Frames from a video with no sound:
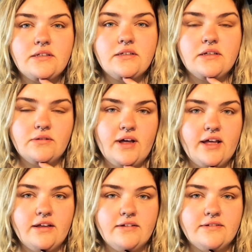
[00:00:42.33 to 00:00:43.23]
Okay,
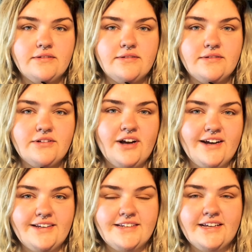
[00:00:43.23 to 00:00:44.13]
great.
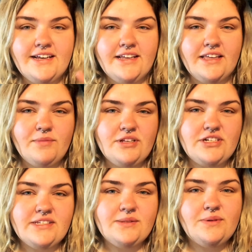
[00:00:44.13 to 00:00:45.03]
Give me
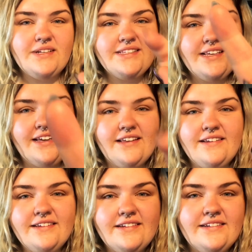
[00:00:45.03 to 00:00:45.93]
just 1 second.
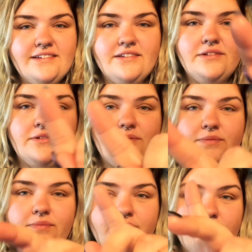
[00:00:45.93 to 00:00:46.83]

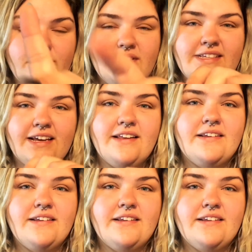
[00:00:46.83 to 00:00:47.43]
1 second.